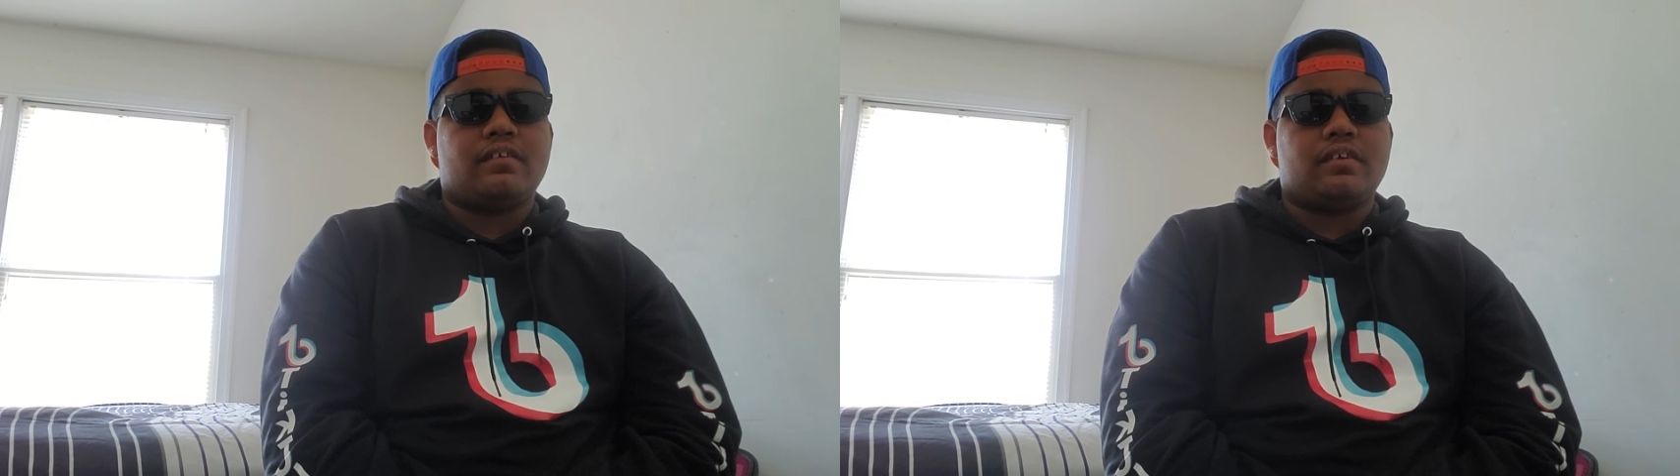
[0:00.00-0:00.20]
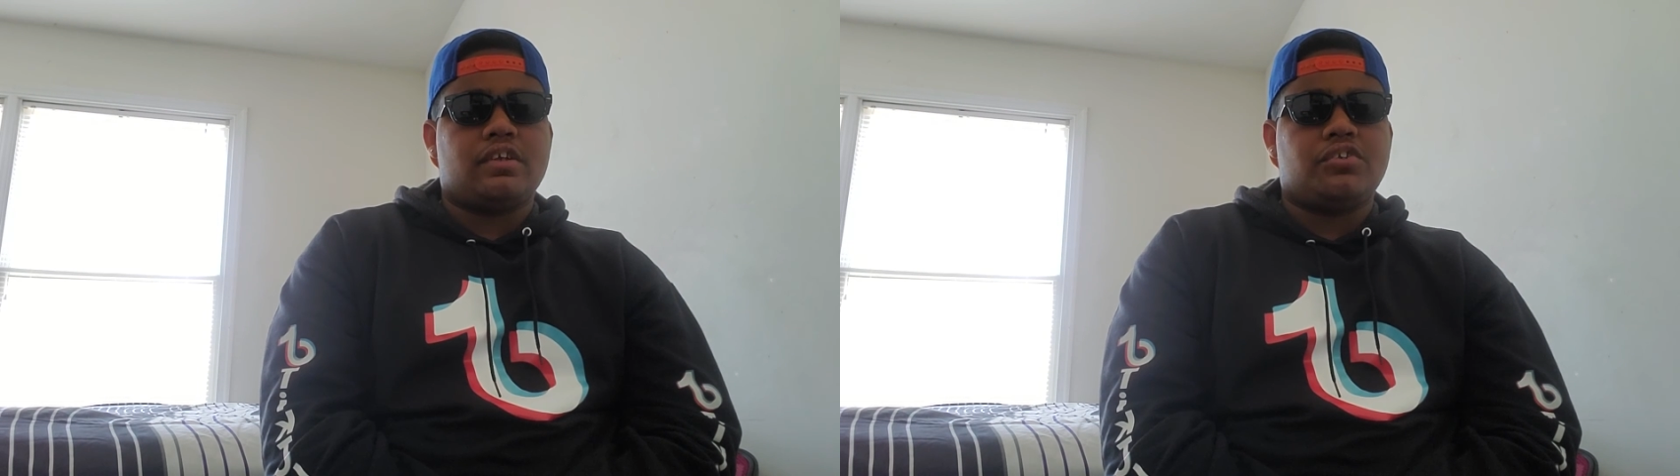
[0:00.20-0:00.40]

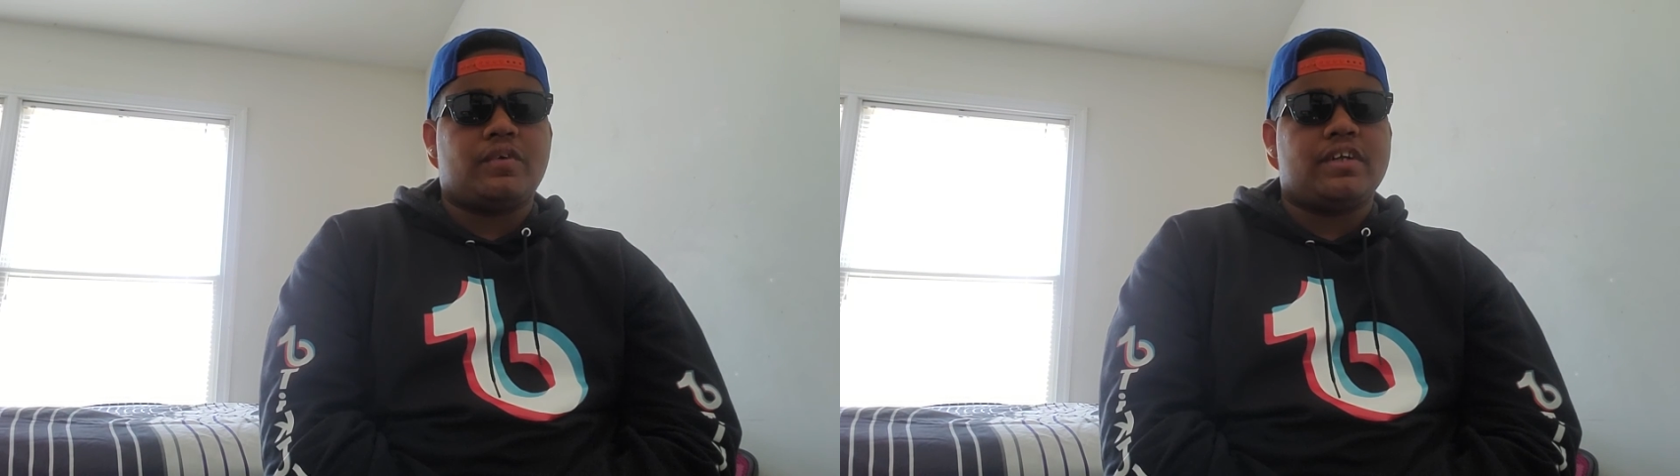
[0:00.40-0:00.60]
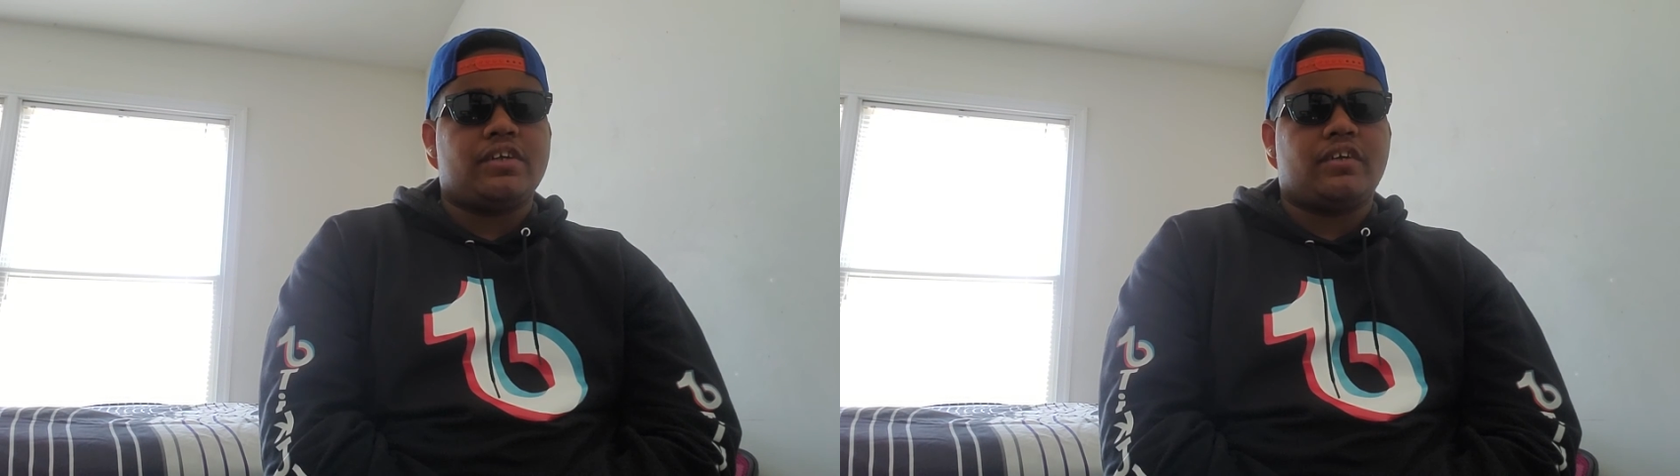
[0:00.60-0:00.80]

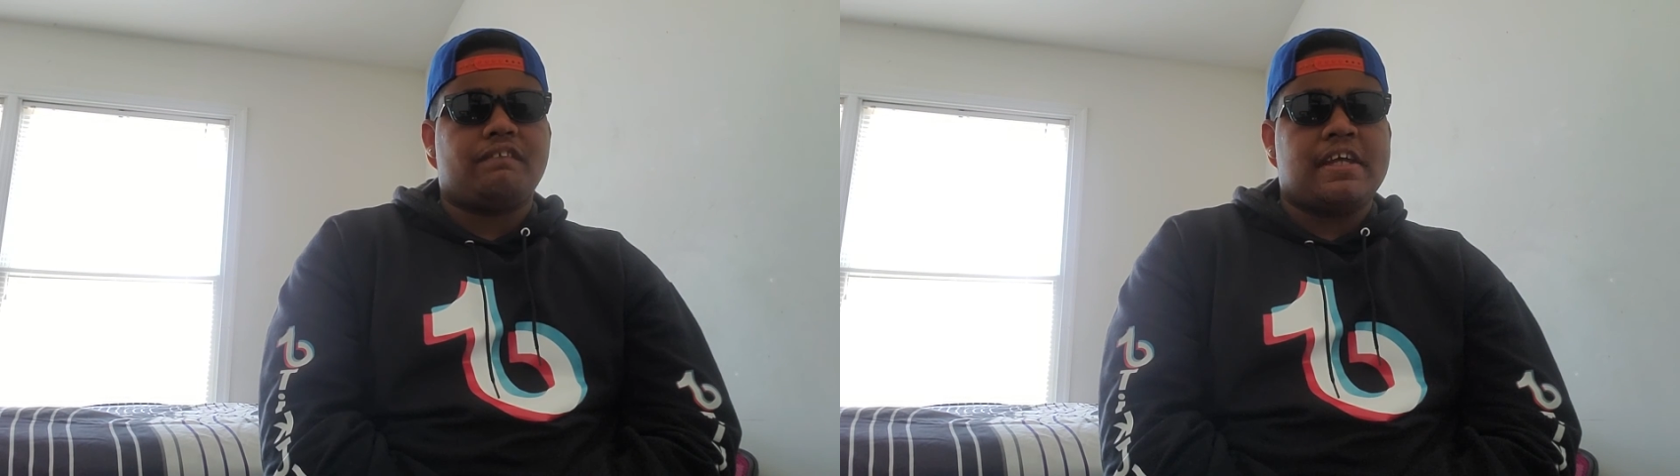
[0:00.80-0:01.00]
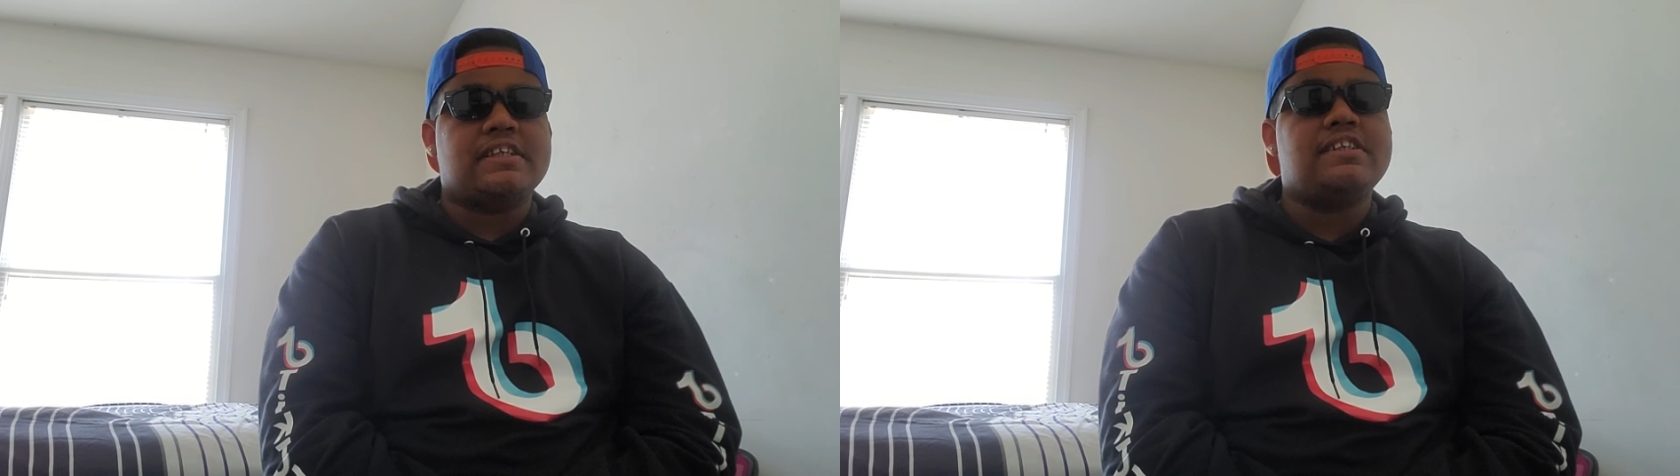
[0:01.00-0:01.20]
enjoying your
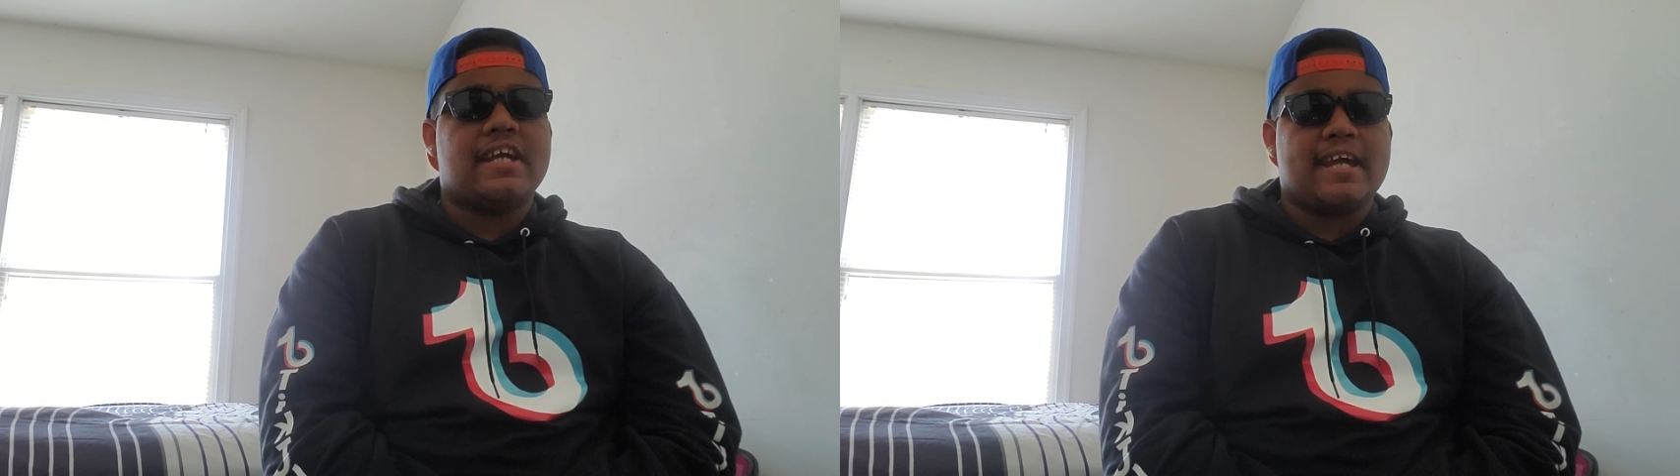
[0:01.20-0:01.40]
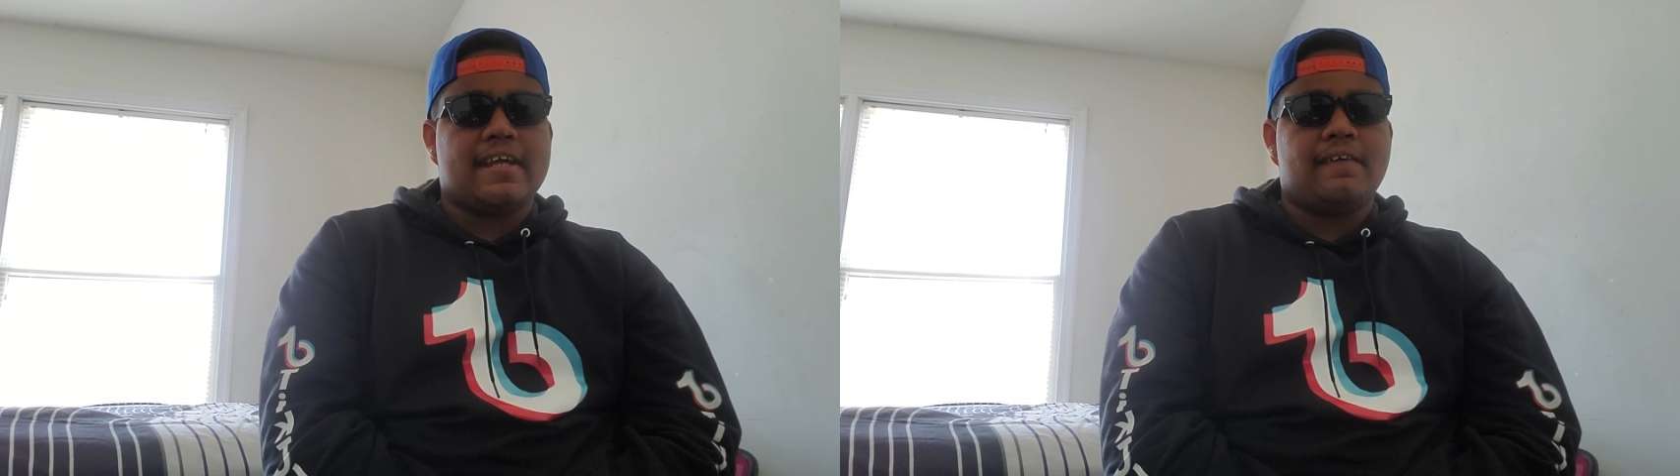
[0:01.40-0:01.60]
amazing
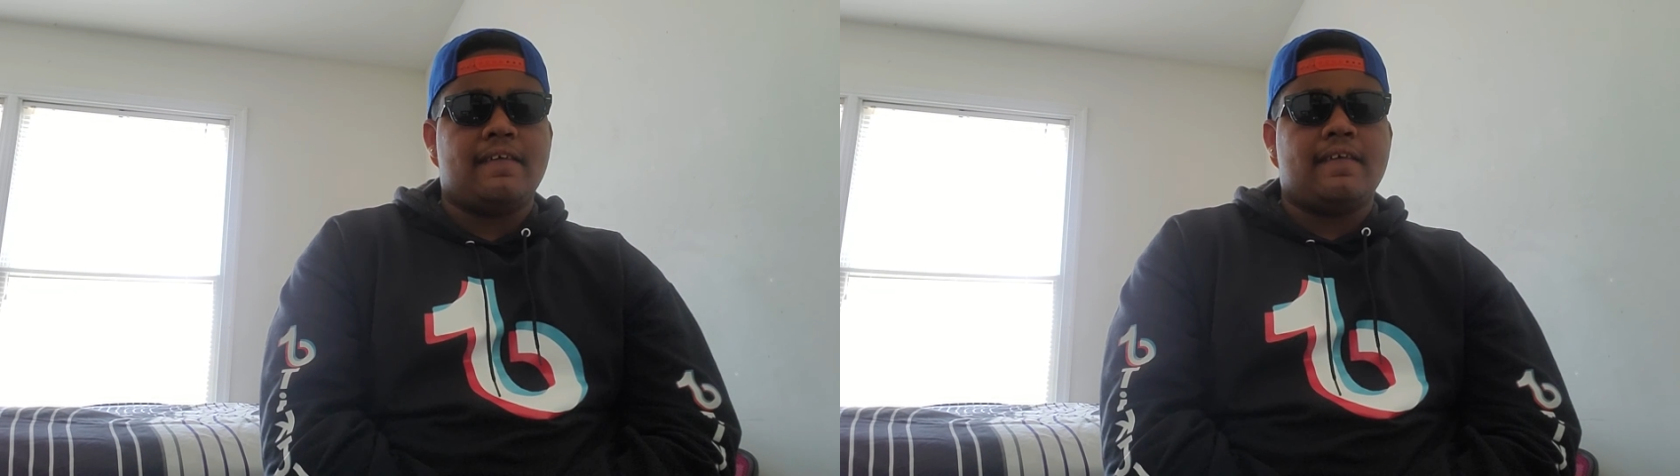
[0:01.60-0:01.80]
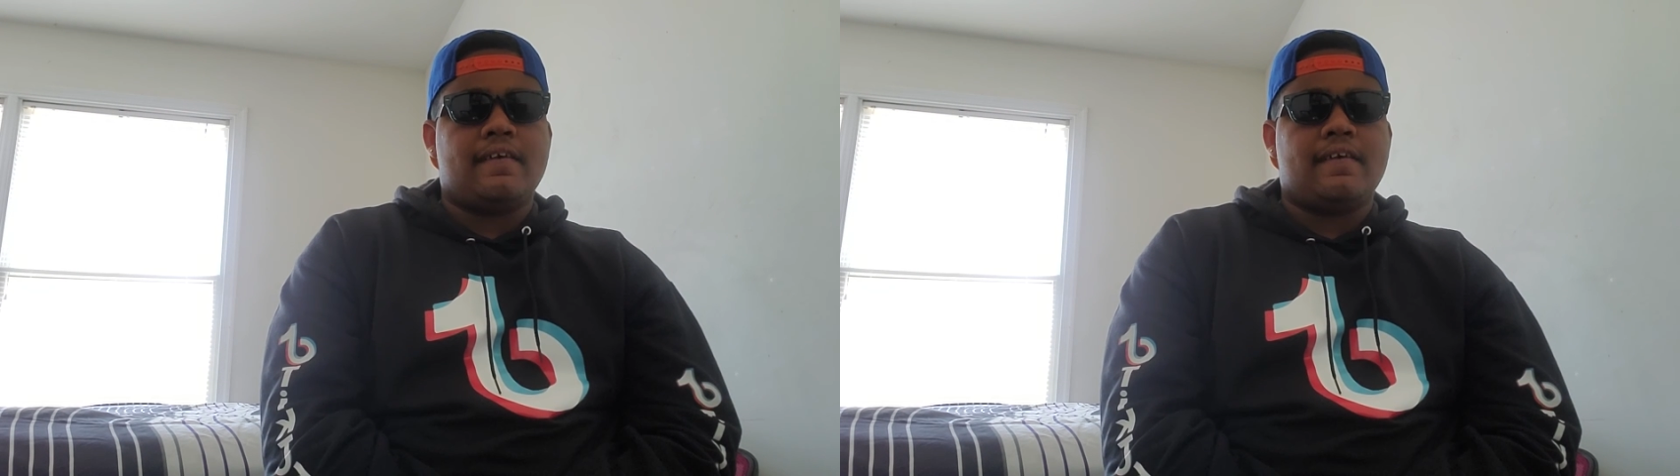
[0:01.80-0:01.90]
day.